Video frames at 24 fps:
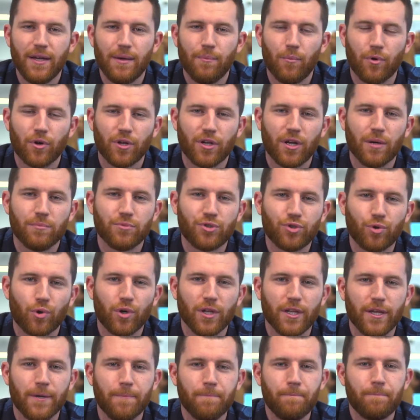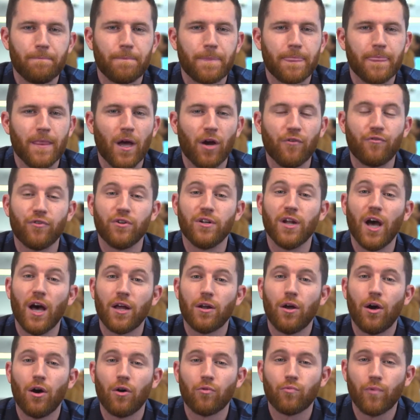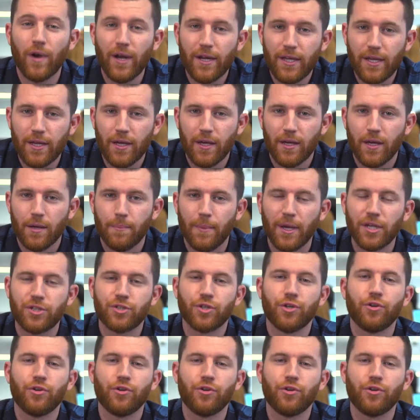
More to come shortly. Now, if you're not already, make sure